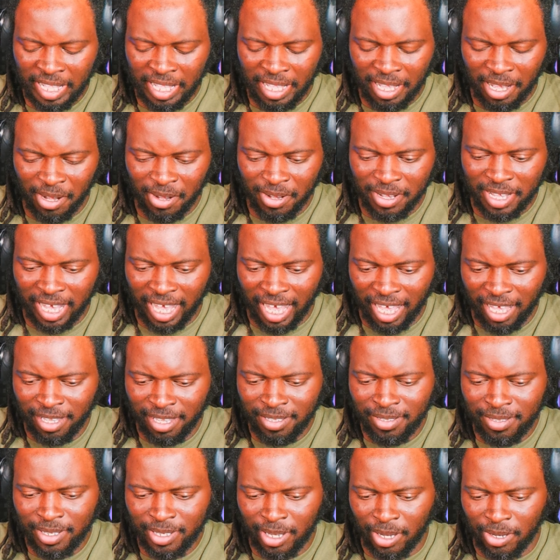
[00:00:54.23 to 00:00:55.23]
Okay,
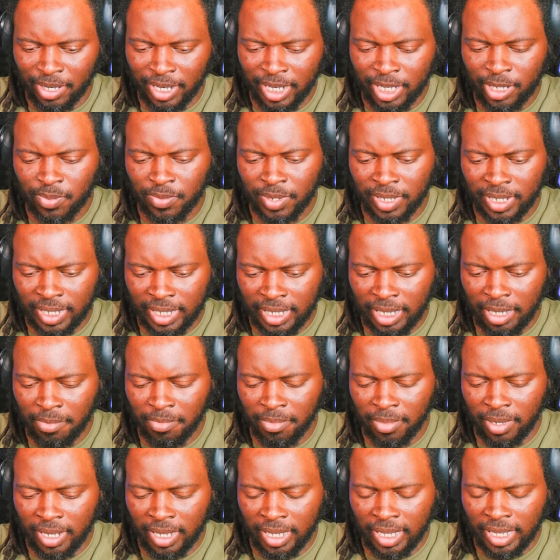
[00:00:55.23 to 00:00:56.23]
so this one
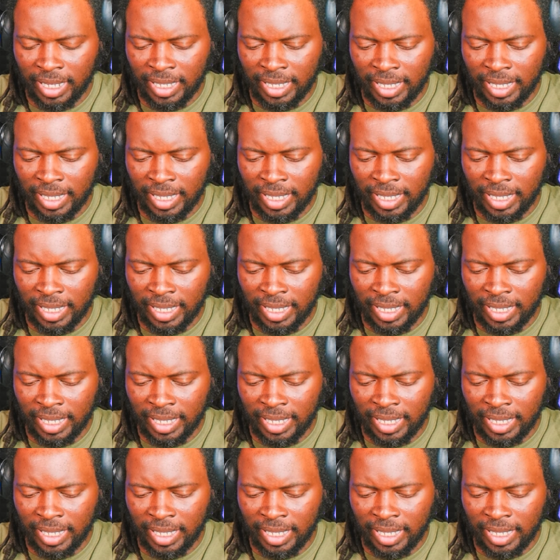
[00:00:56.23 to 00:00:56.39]
seemingly